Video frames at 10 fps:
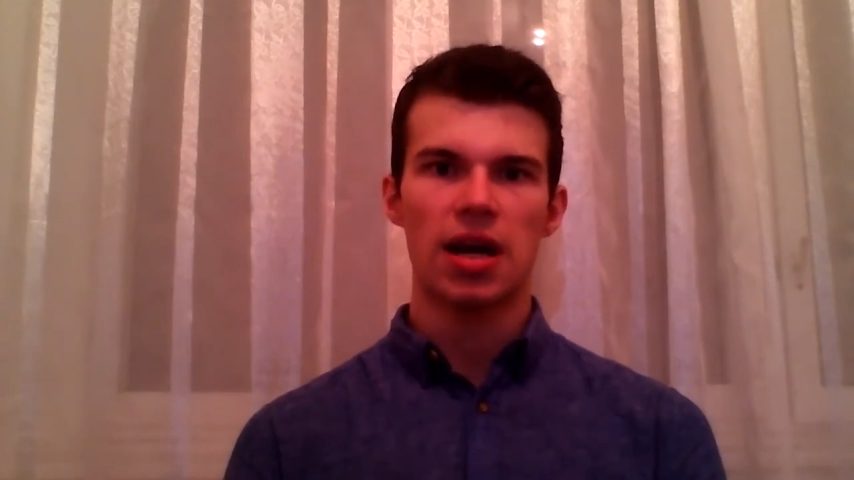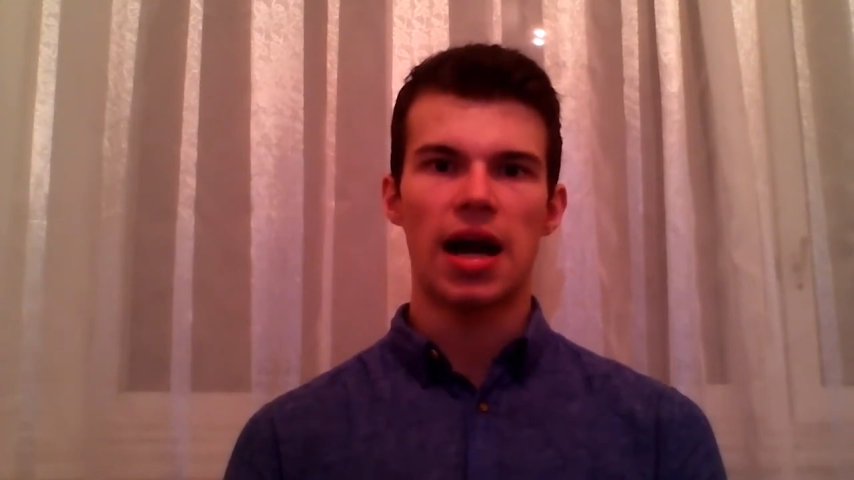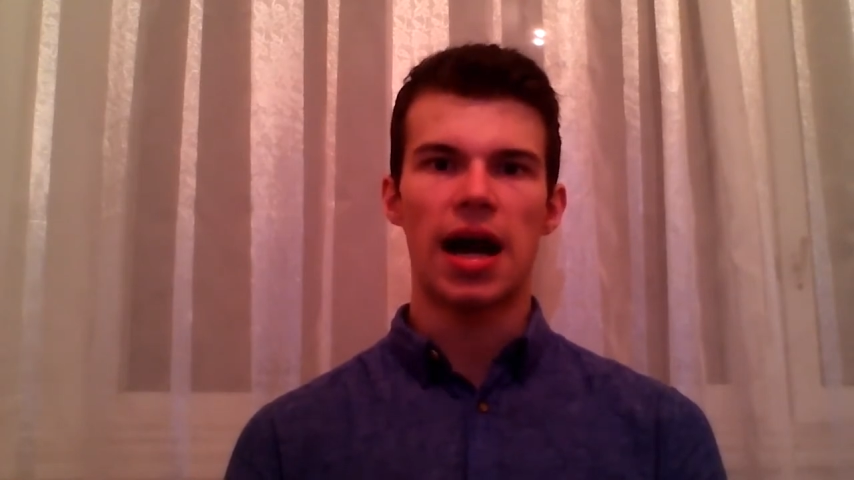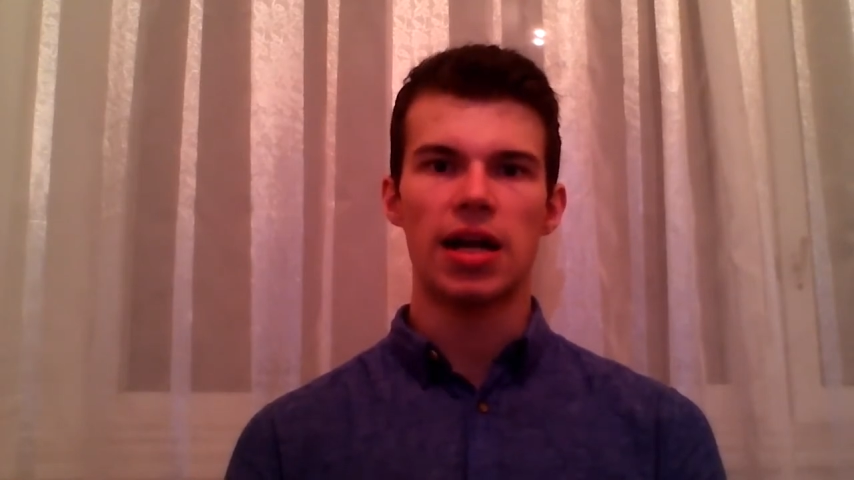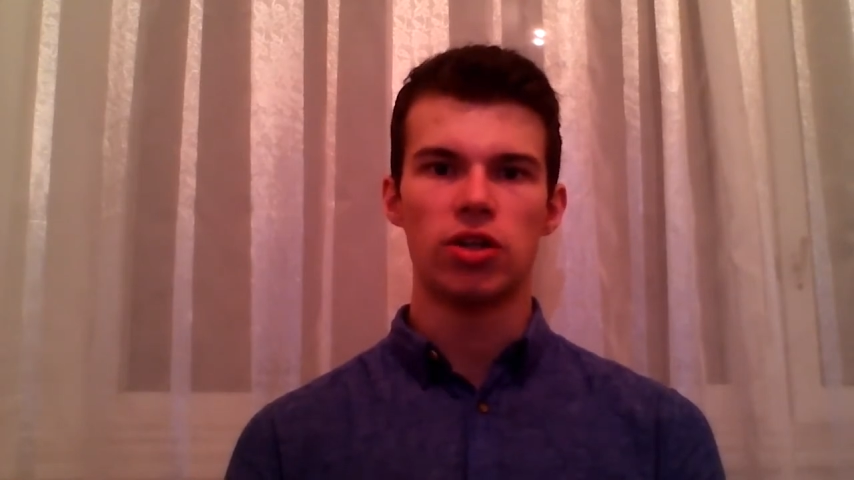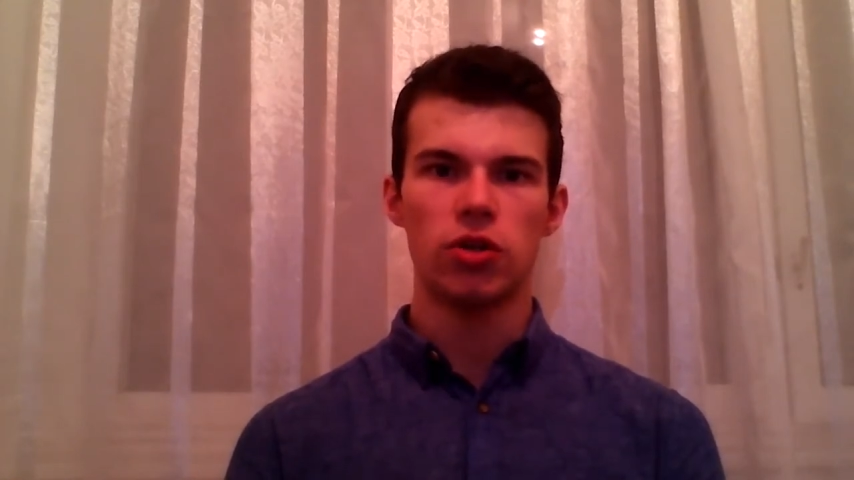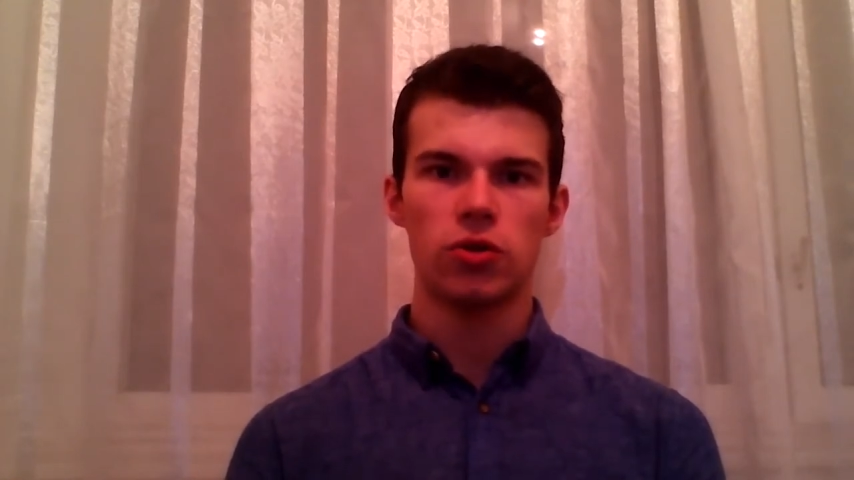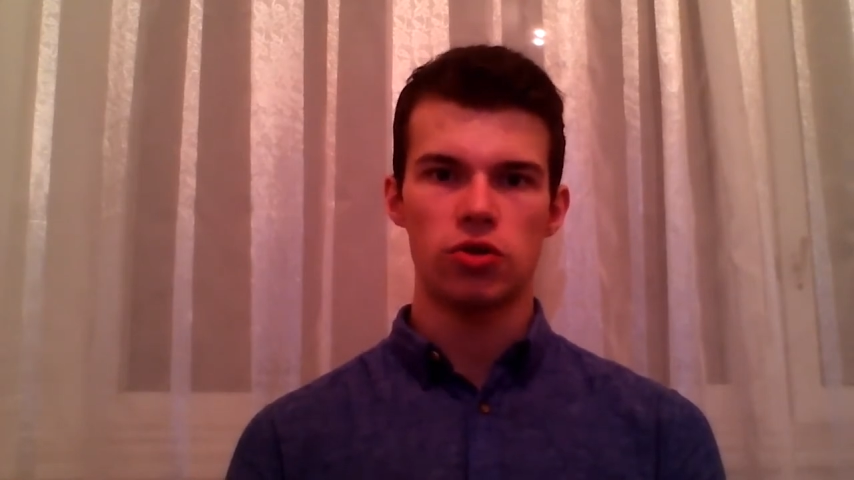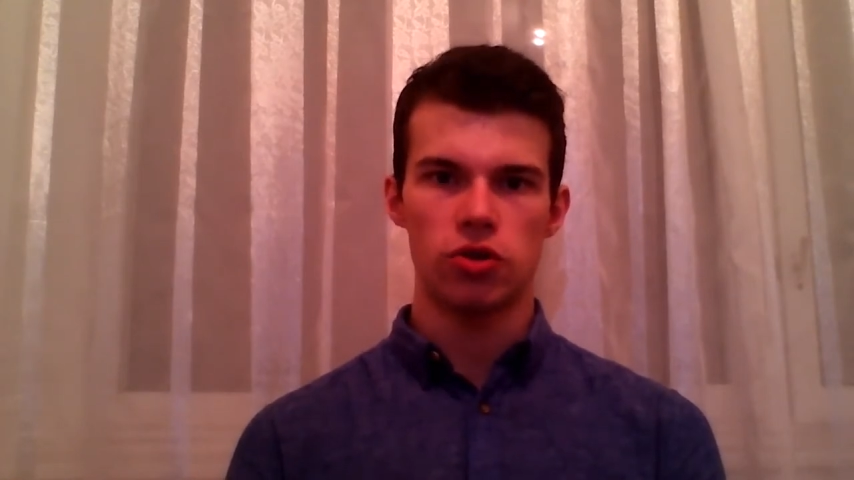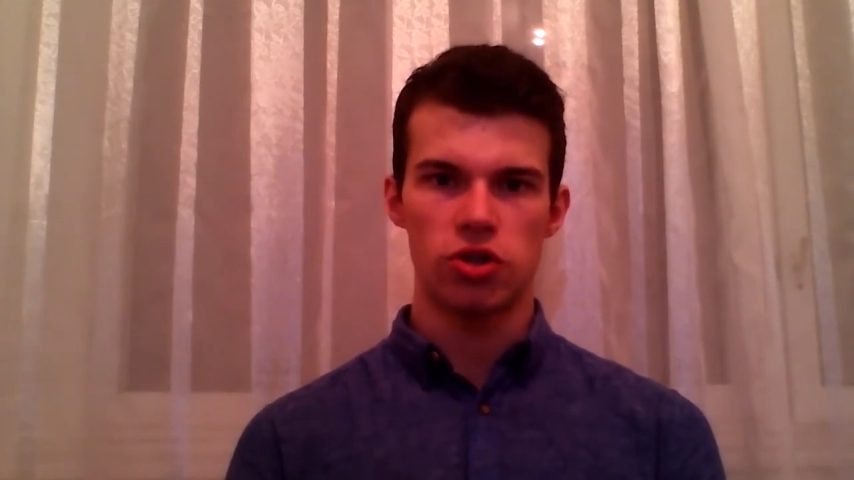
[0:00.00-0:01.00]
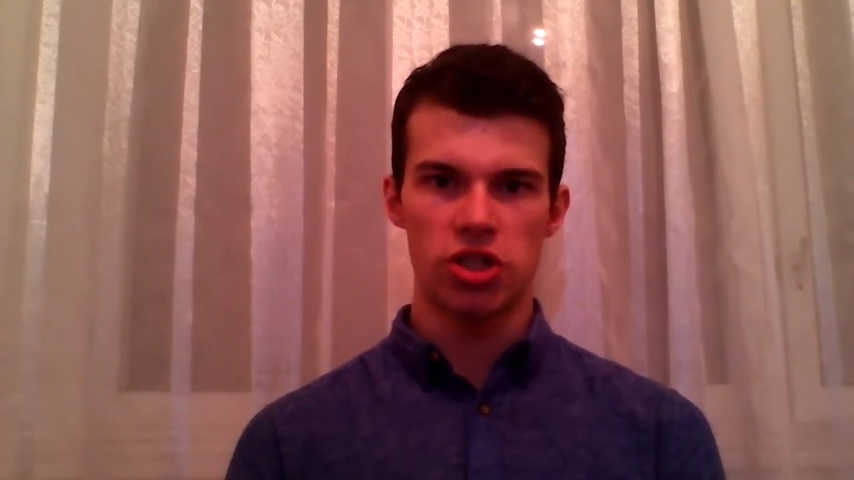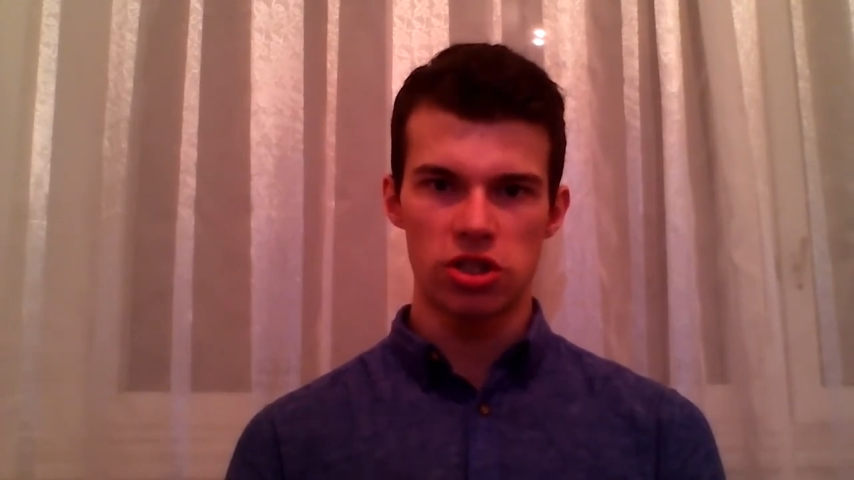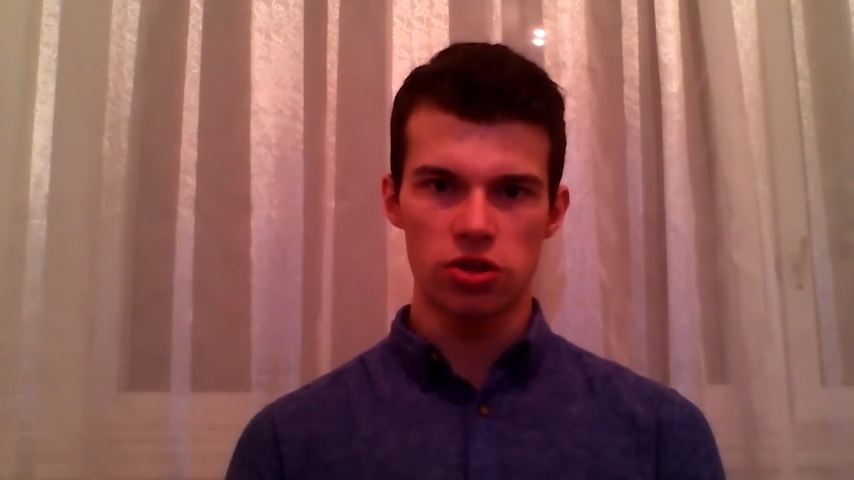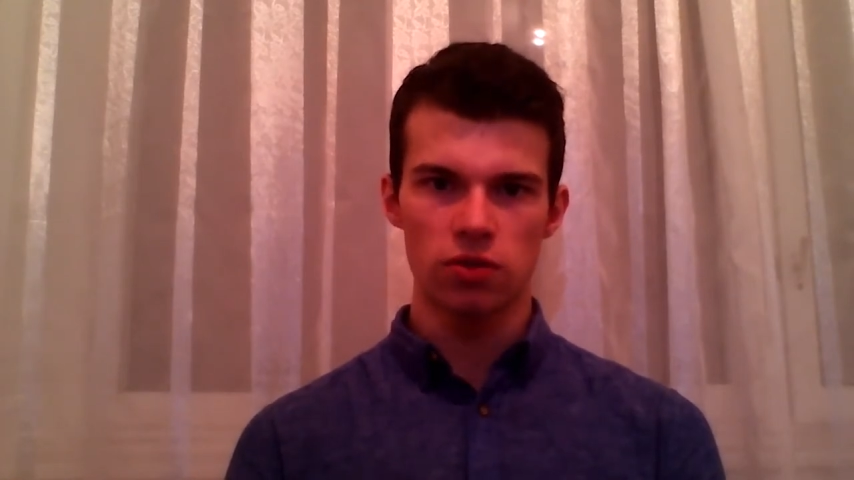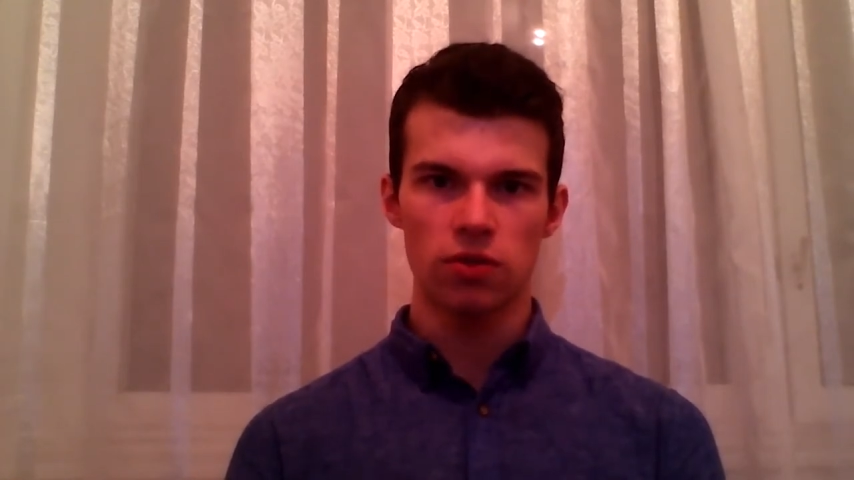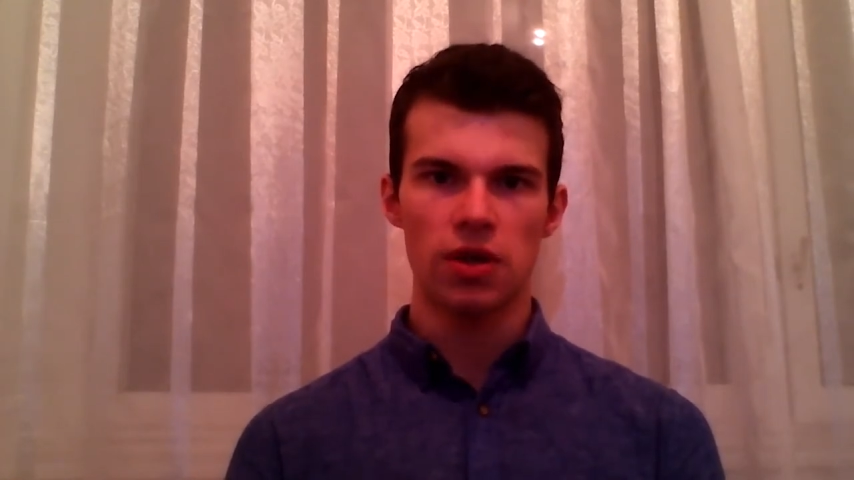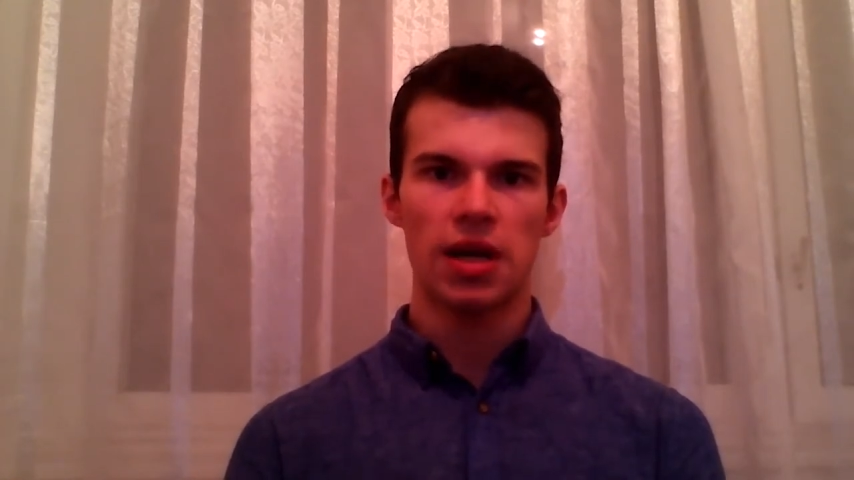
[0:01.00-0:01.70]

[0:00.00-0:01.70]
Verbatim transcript: I do jujitsu,